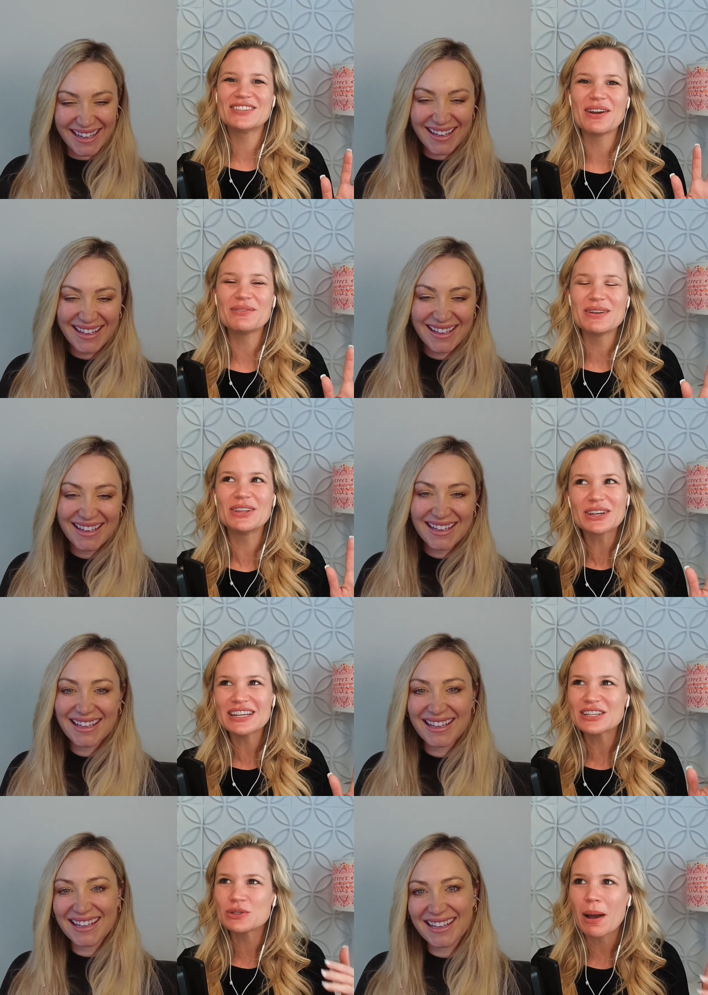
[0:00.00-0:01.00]
Speaker 1: so I've been
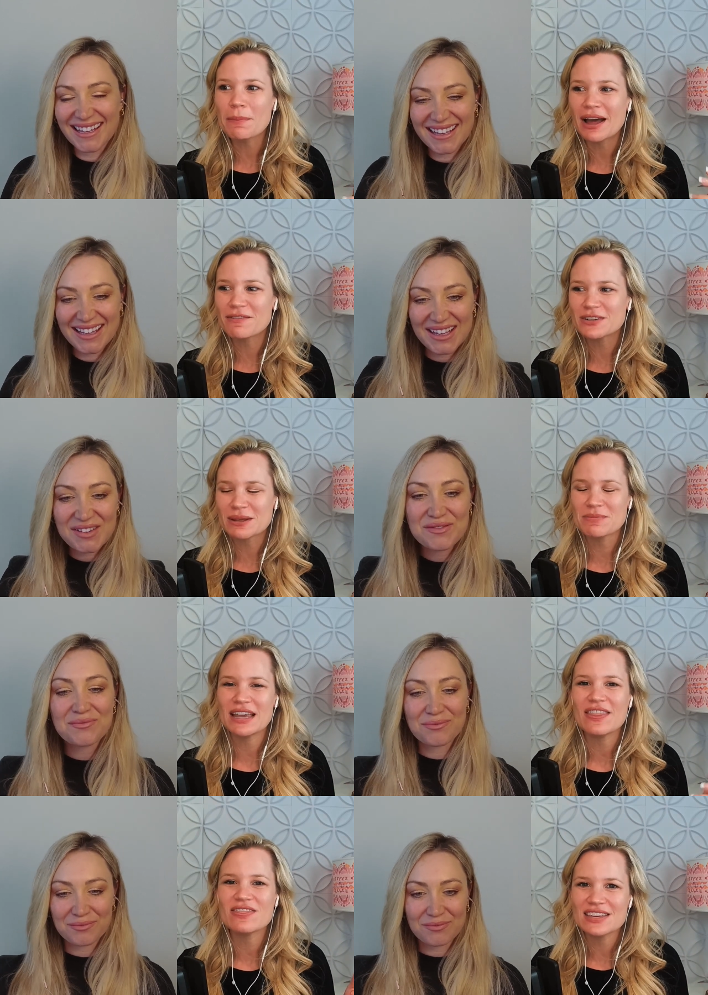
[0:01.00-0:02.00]
looking to swap it out for
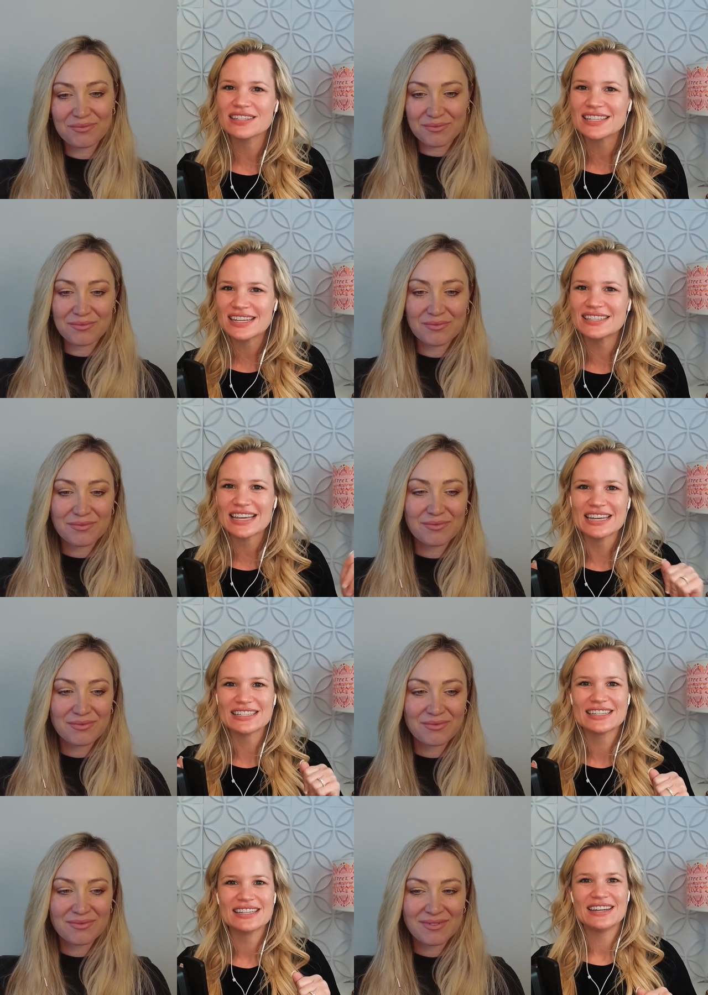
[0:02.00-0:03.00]
something, and this is
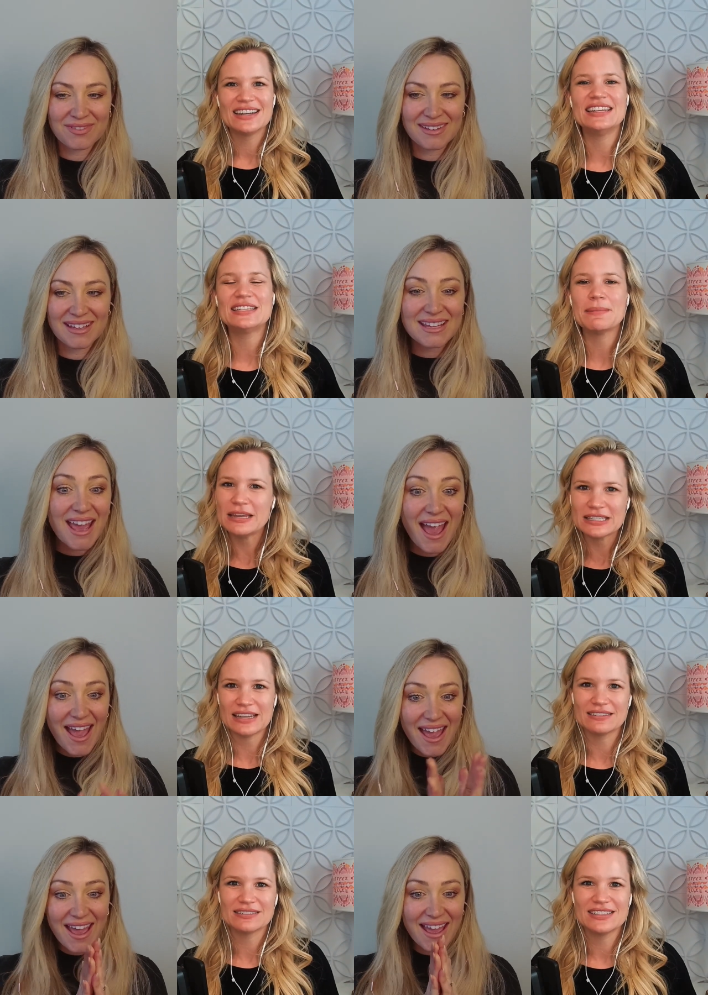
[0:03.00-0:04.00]
it. It's amazing.
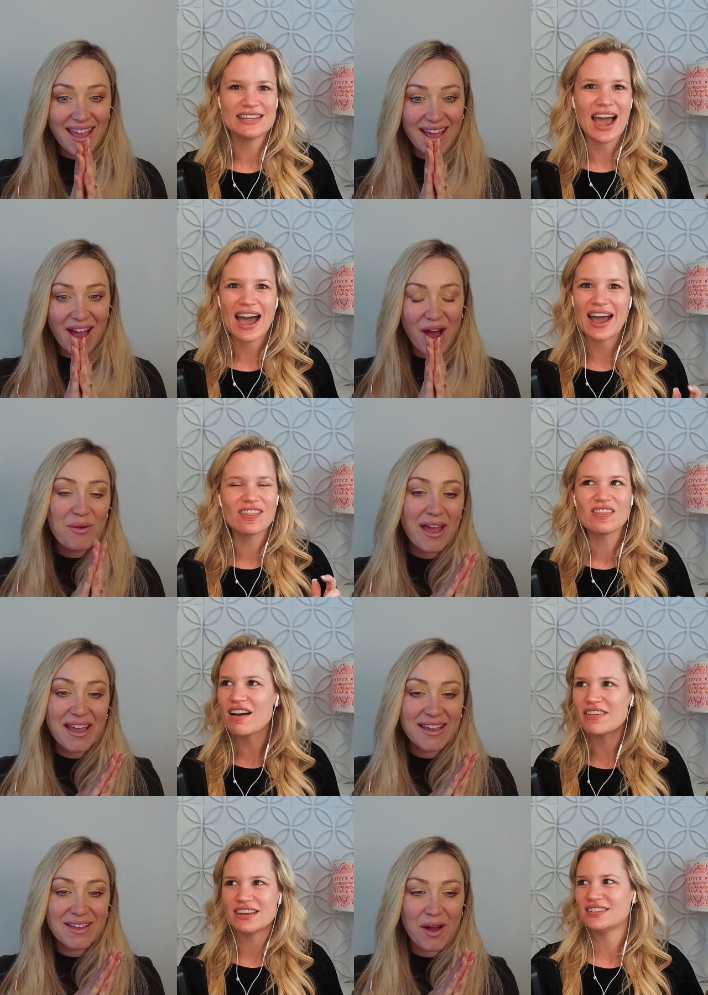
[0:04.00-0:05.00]
Yay! Yeah, okay. I
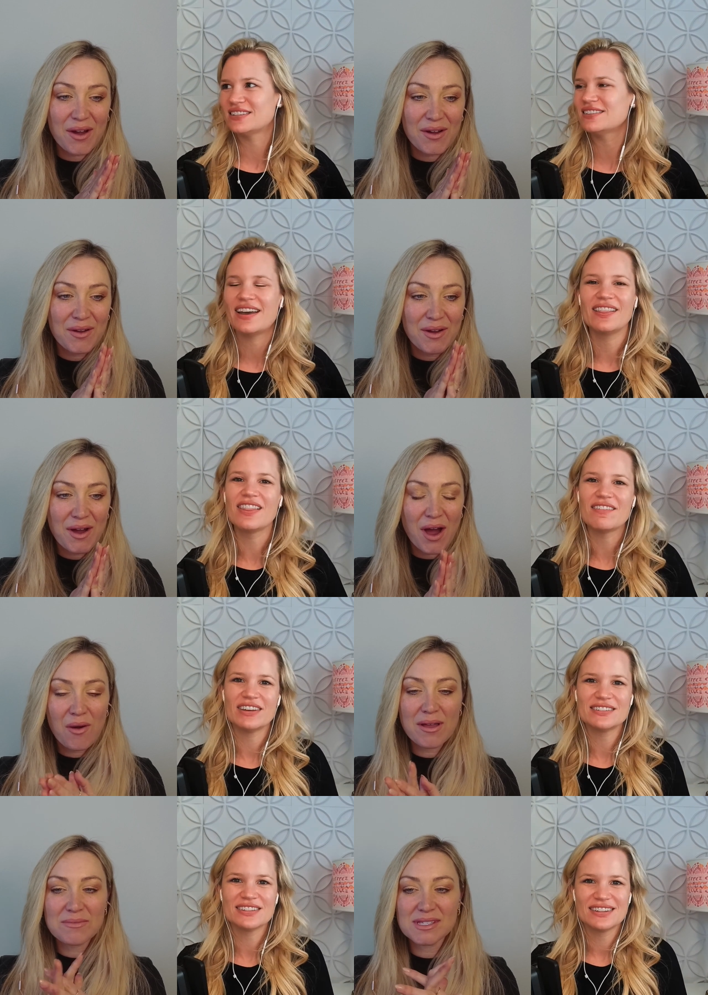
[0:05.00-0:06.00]
love it. I love
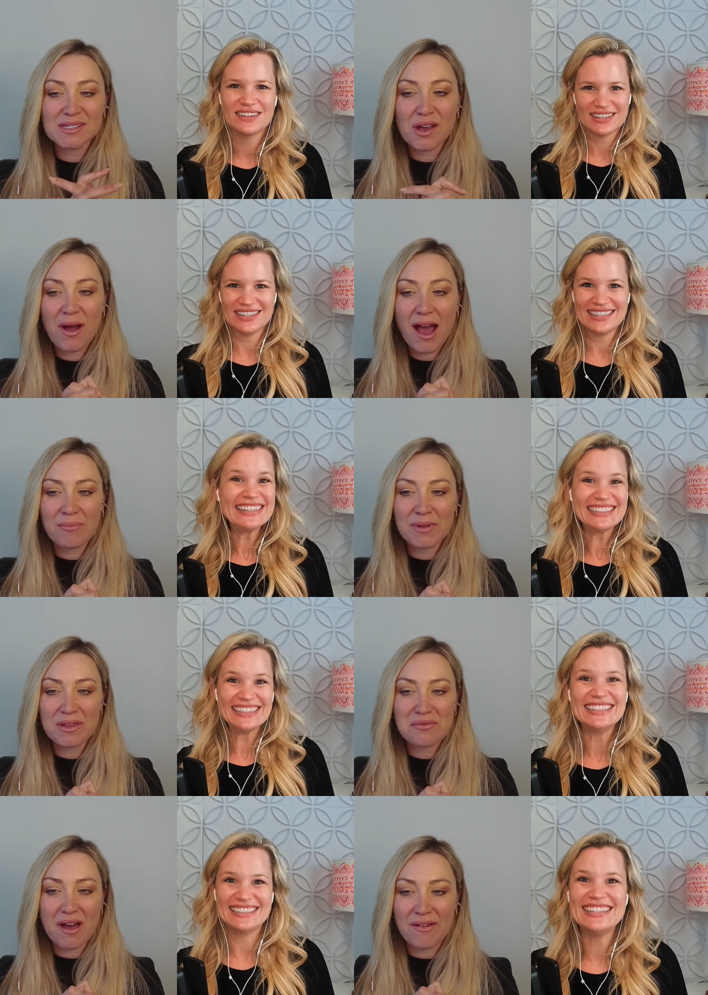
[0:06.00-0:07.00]
oh, it. Oh, I'm
Speaker 2: so happy
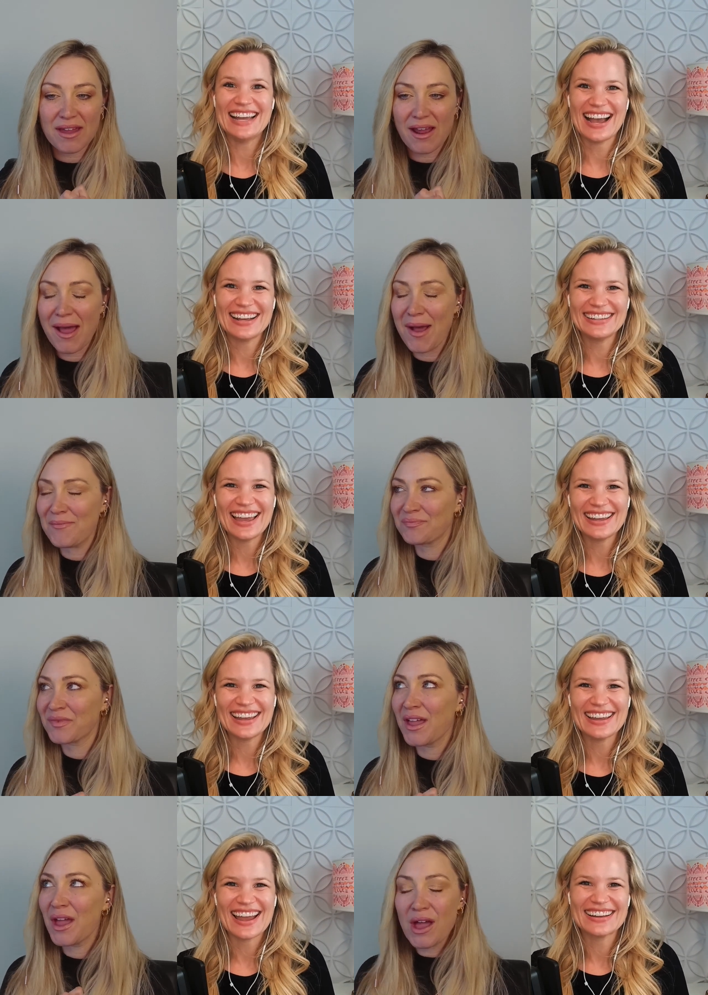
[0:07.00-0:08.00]
you love it. Yeah. Um, yeah,
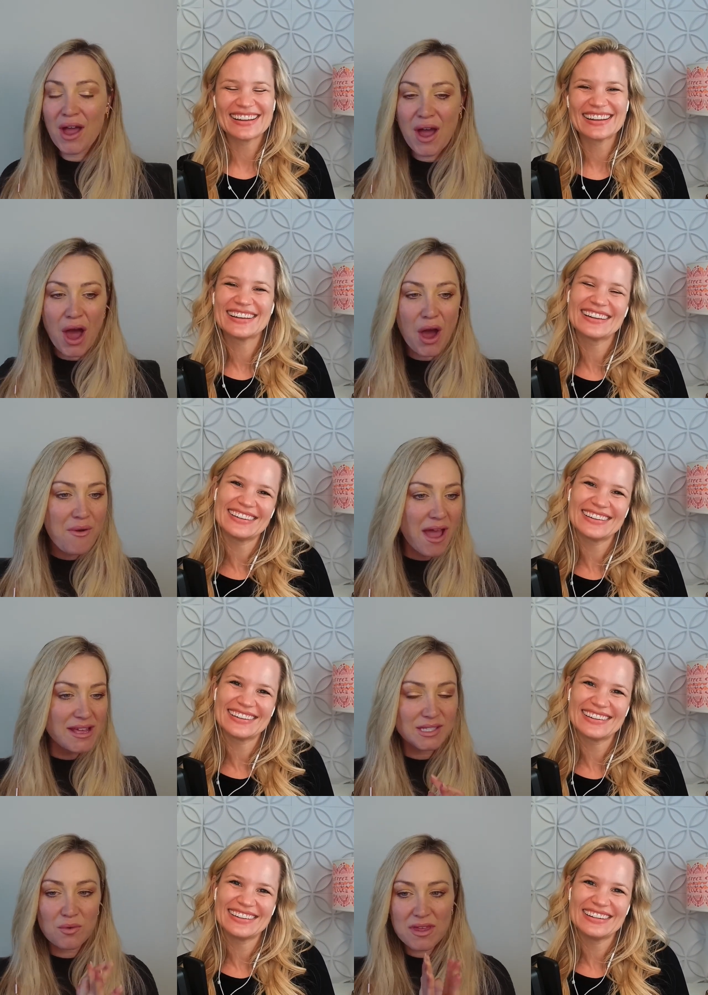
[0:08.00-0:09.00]
yeah, yeah.
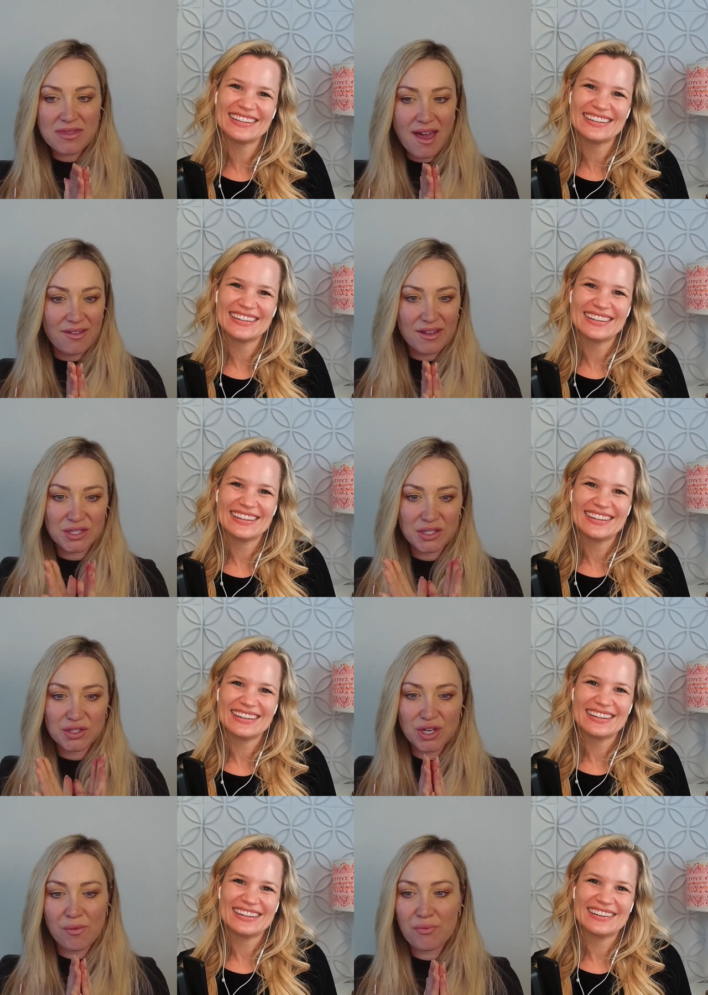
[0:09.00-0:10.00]
Okay, so with that, let's
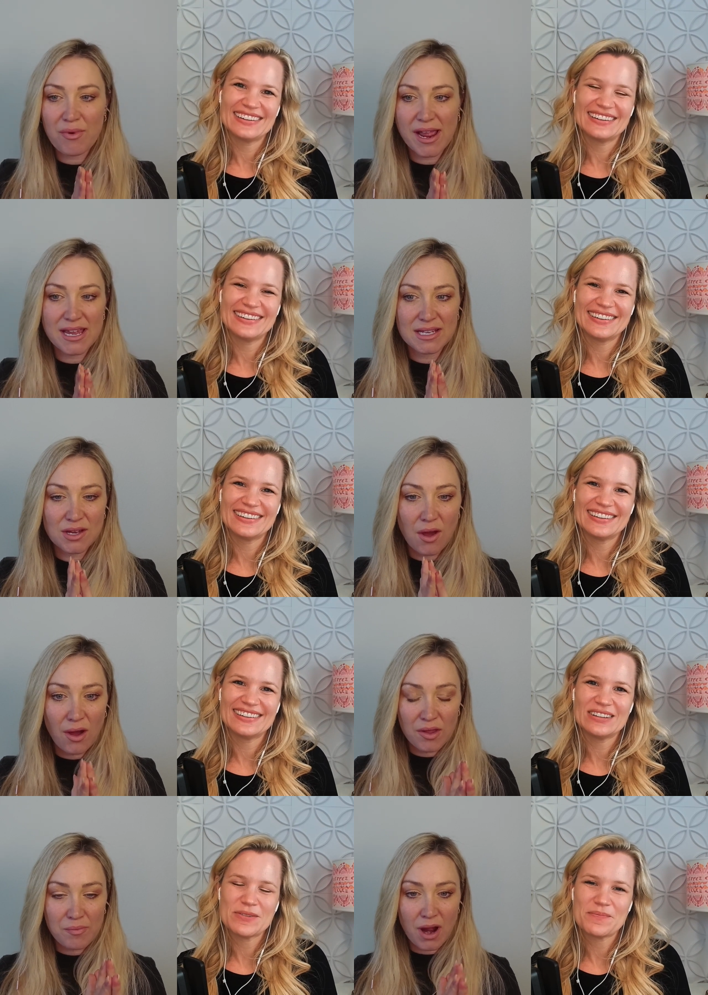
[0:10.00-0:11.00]
just jump right into
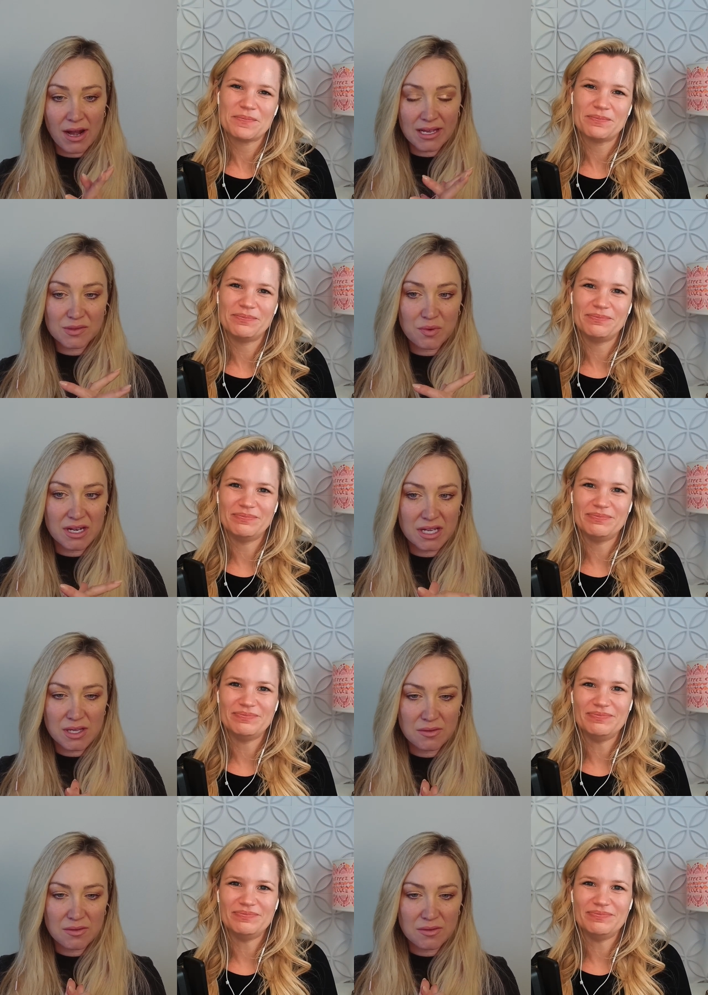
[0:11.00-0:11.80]
all the products we're going to